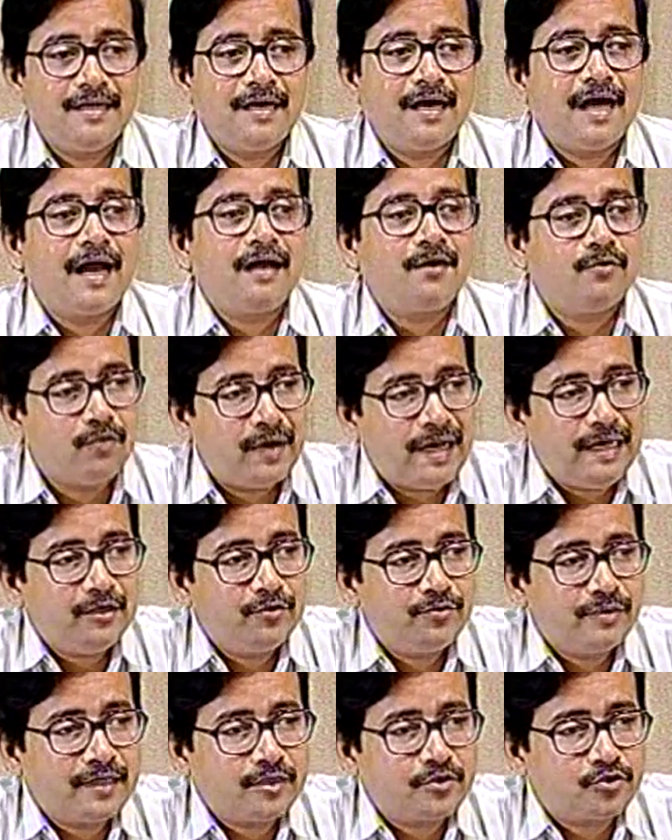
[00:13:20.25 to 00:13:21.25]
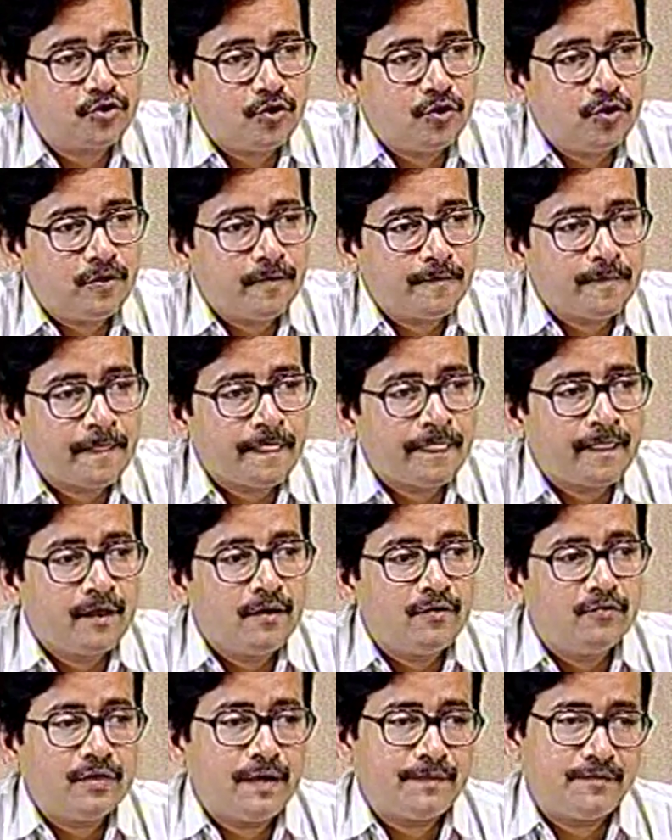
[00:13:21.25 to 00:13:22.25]
and while doing so
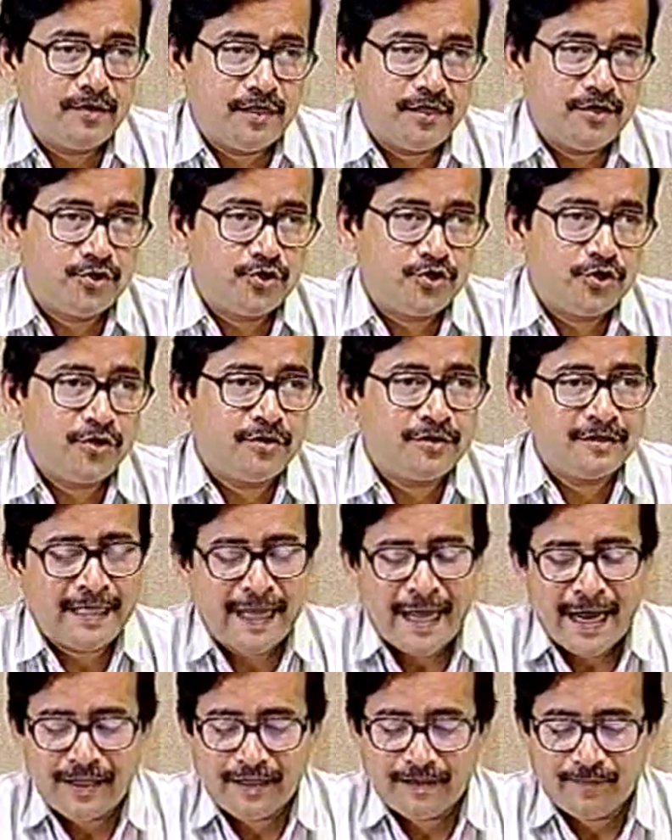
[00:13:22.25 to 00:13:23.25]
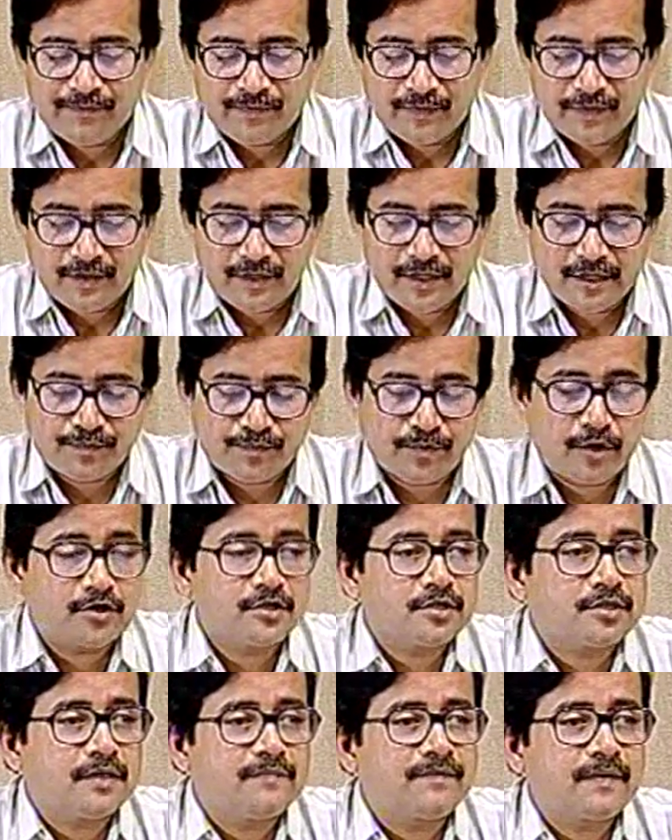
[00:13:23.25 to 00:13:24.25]
we have to ensure that this
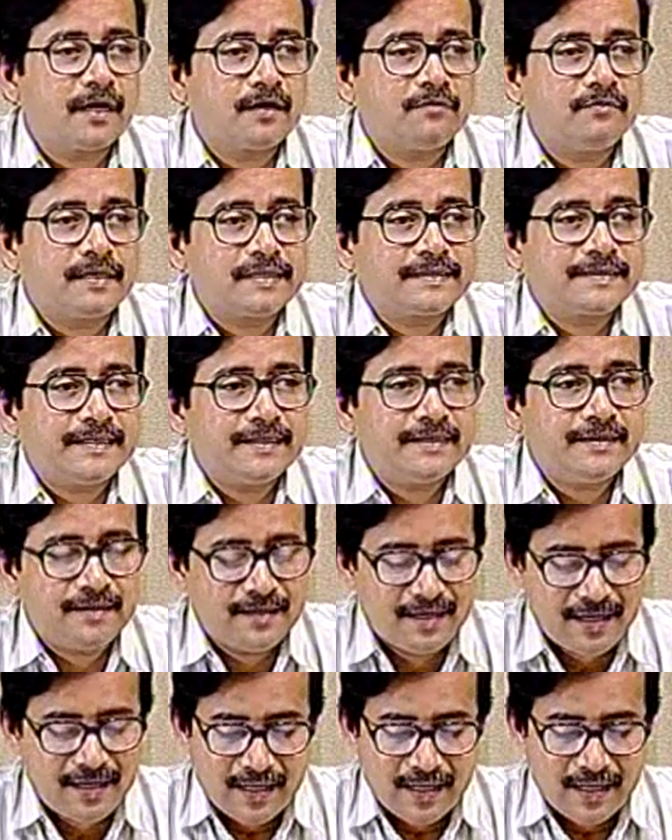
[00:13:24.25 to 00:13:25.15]
process of conversion